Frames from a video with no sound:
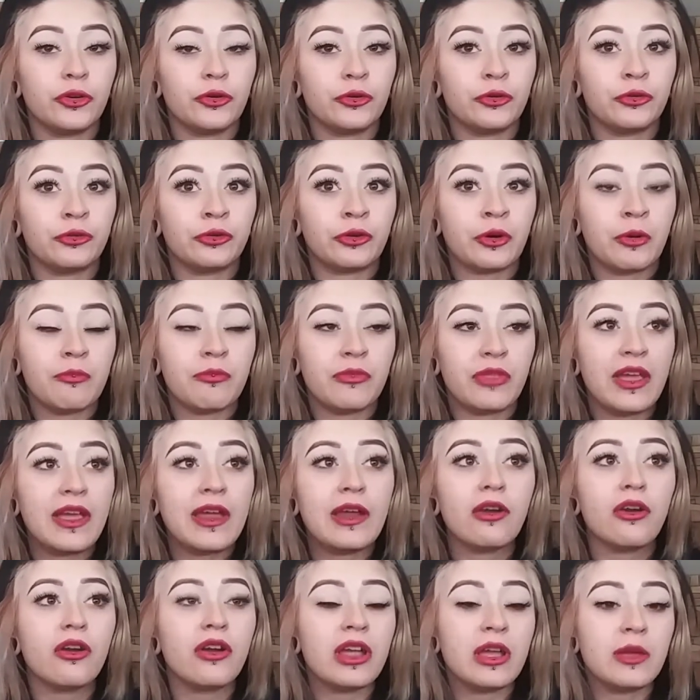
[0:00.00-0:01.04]
from
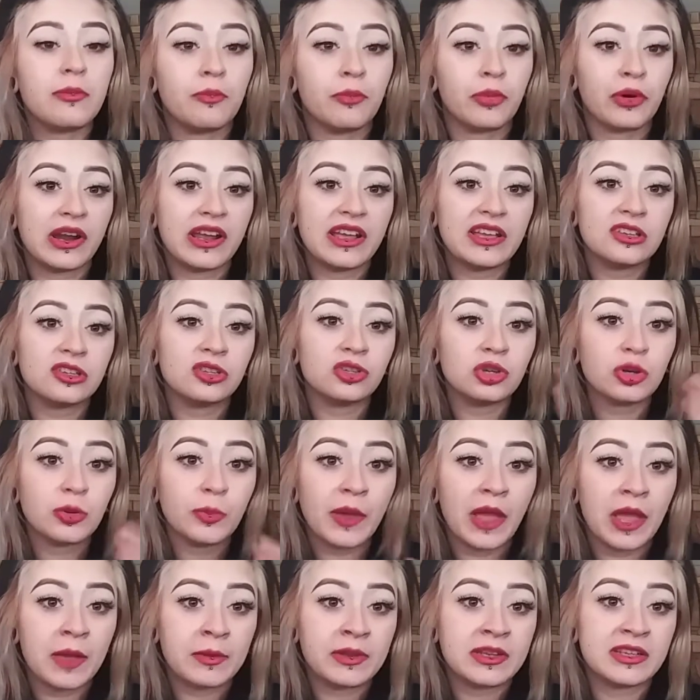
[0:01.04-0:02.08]
there, it breaks your
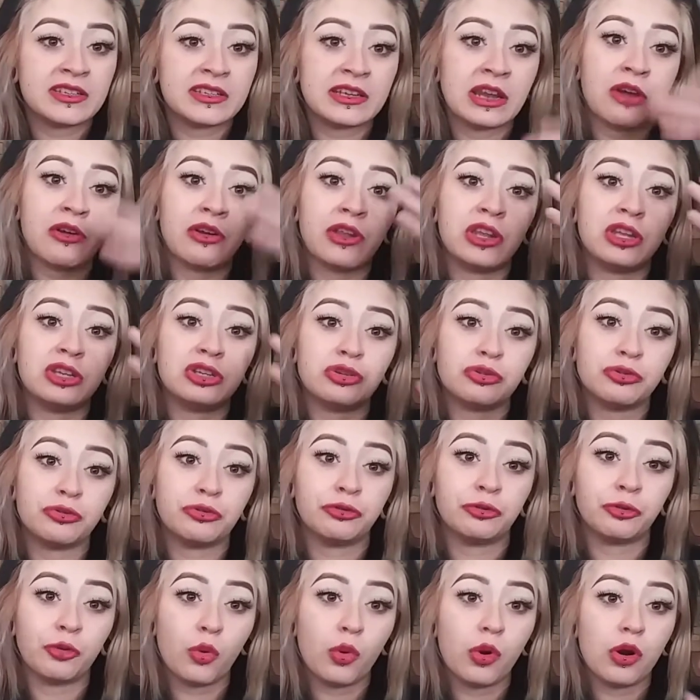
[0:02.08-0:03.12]
payments down into
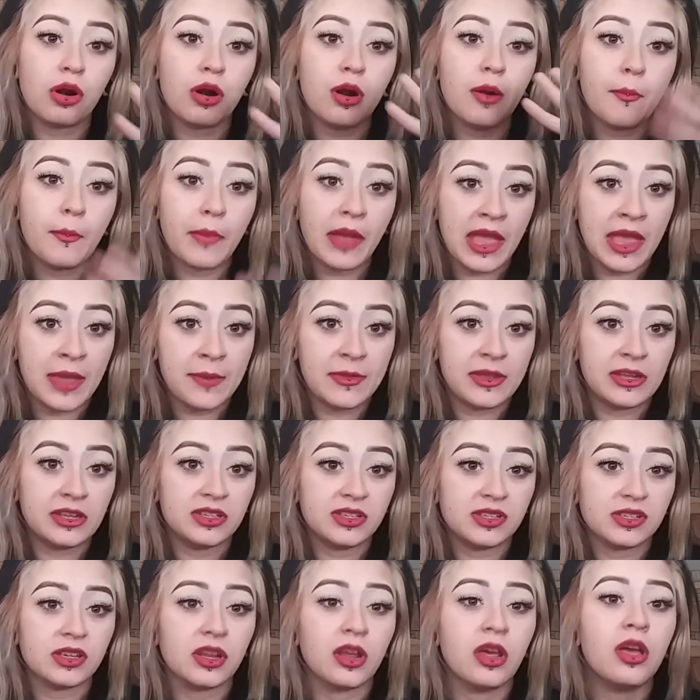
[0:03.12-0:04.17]
4
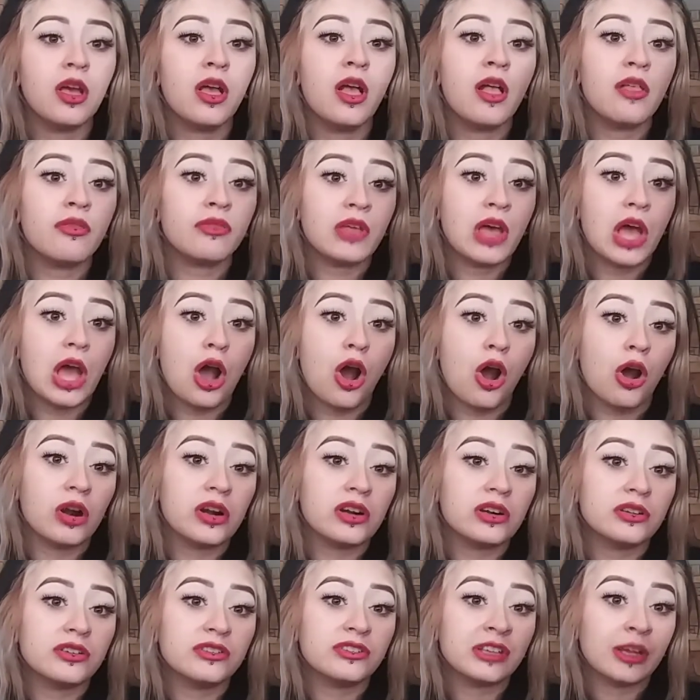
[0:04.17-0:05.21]
payments that
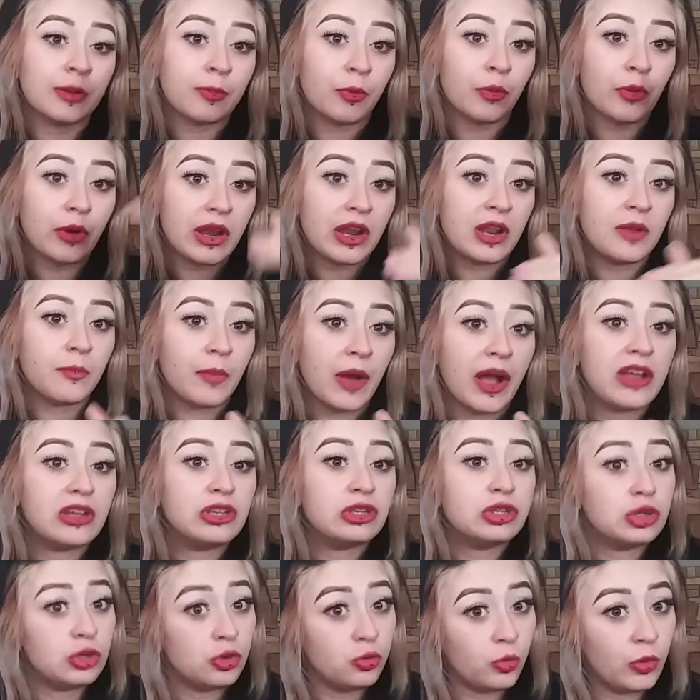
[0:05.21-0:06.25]
are separated by
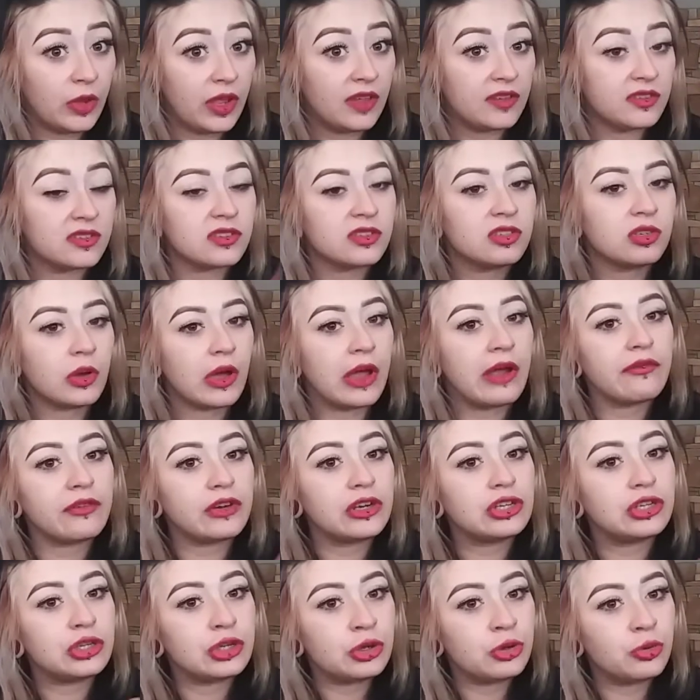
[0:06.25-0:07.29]
2 weeks. So
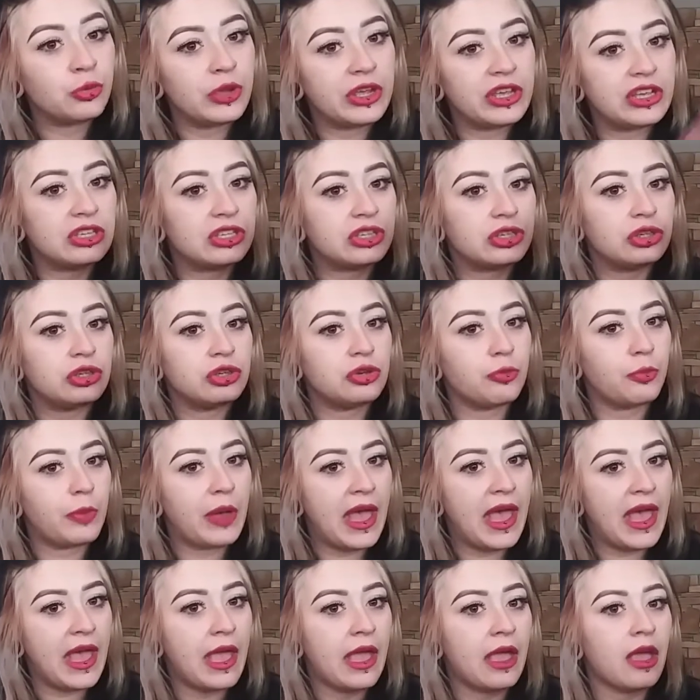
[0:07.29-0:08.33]
every 2 weeks, you
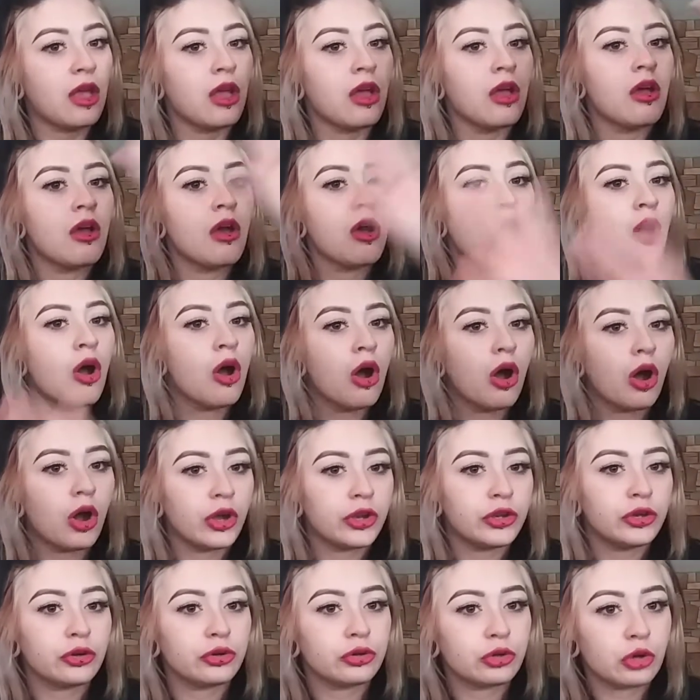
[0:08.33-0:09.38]
pay
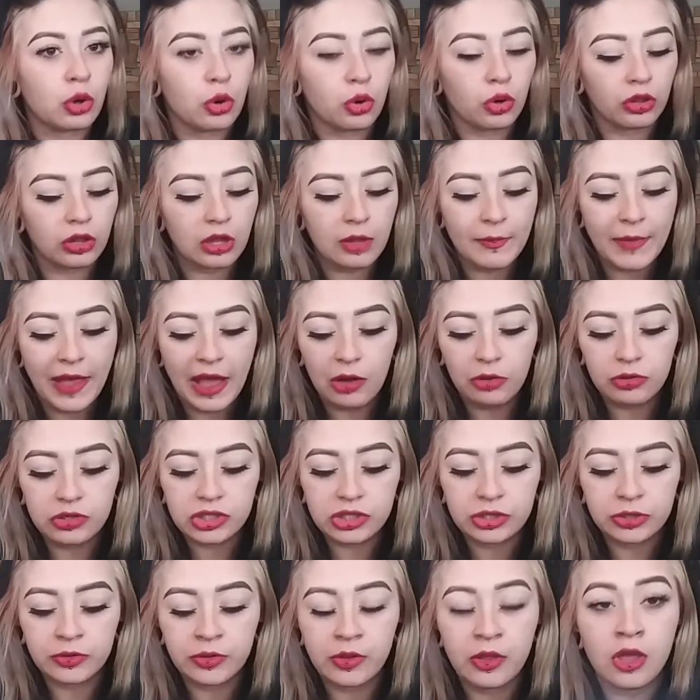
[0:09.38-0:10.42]
on your total
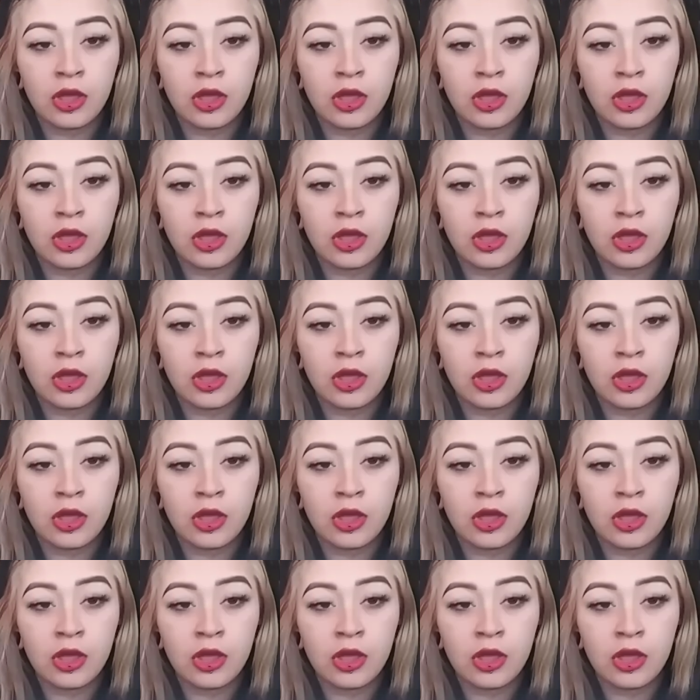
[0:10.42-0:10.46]
amount.